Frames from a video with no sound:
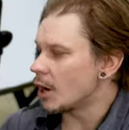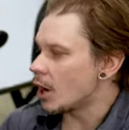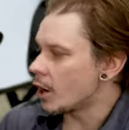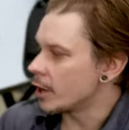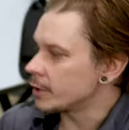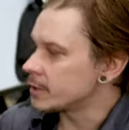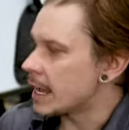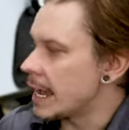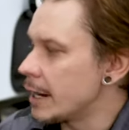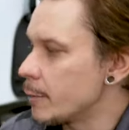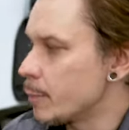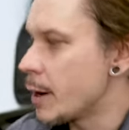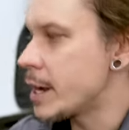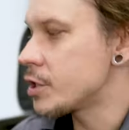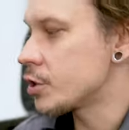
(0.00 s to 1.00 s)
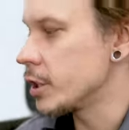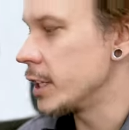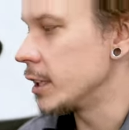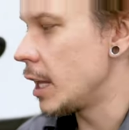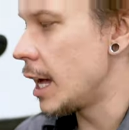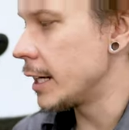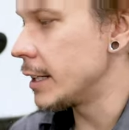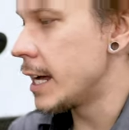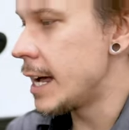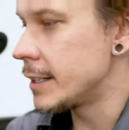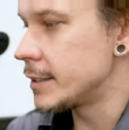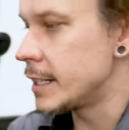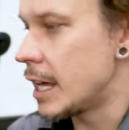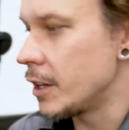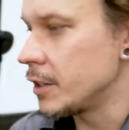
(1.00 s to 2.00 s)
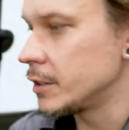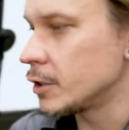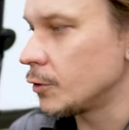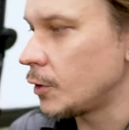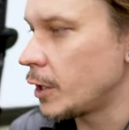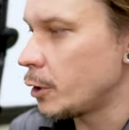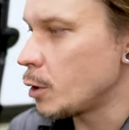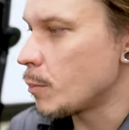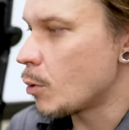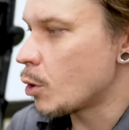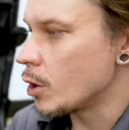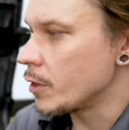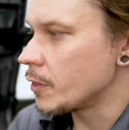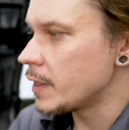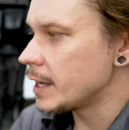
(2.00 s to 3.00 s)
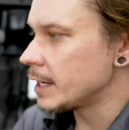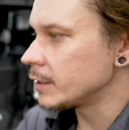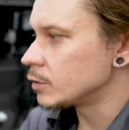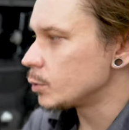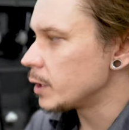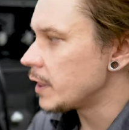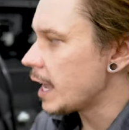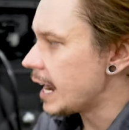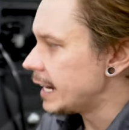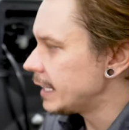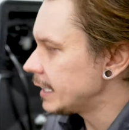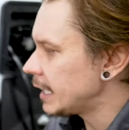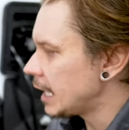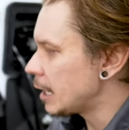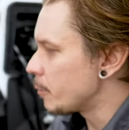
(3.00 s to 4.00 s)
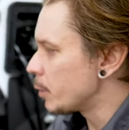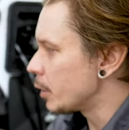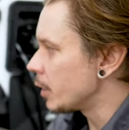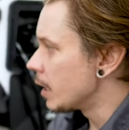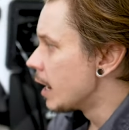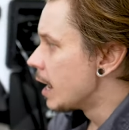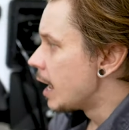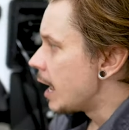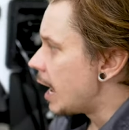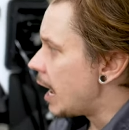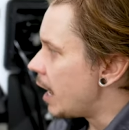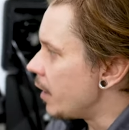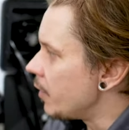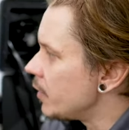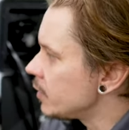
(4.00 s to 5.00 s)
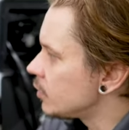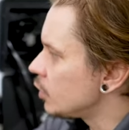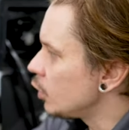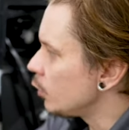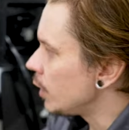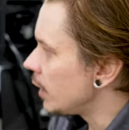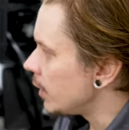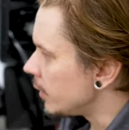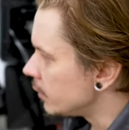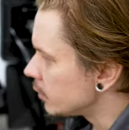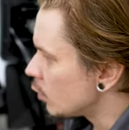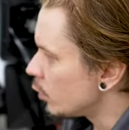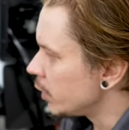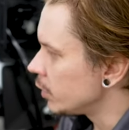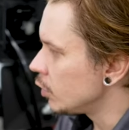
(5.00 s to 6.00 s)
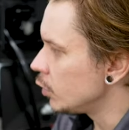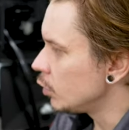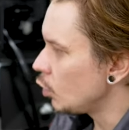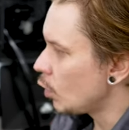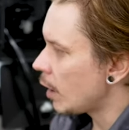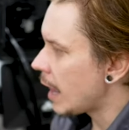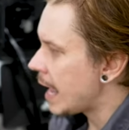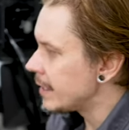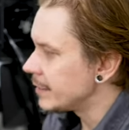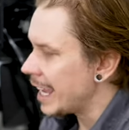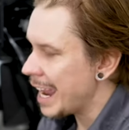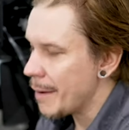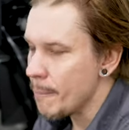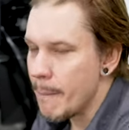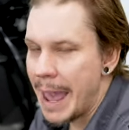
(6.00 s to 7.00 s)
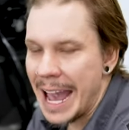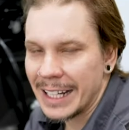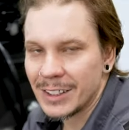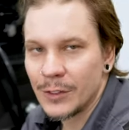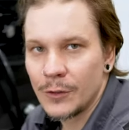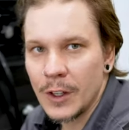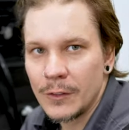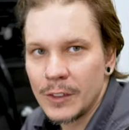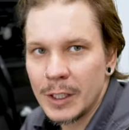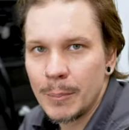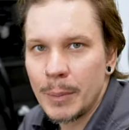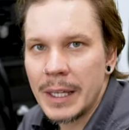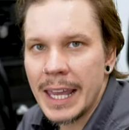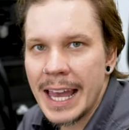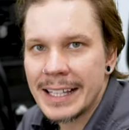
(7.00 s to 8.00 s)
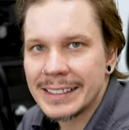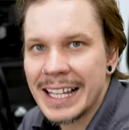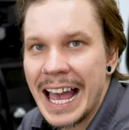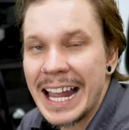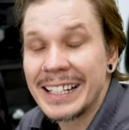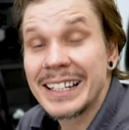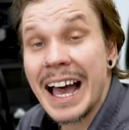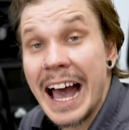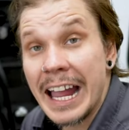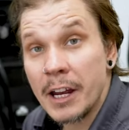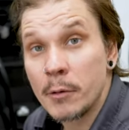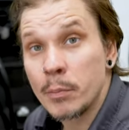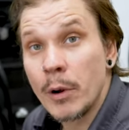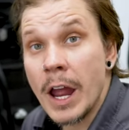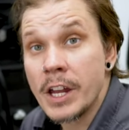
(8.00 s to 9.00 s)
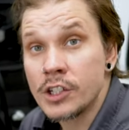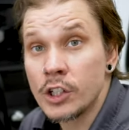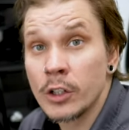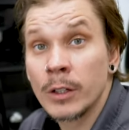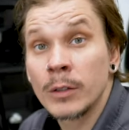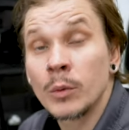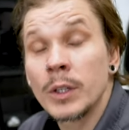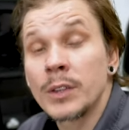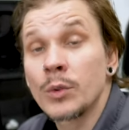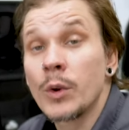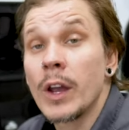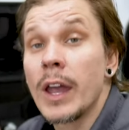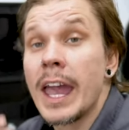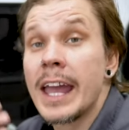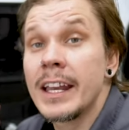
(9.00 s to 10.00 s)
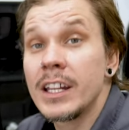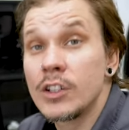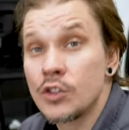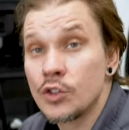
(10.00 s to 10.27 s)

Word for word: our tire pressure and lug nuts. Now these are very important things with any camper. Uh, this unit is going to utilize a max 50 PSI tire pressure and with any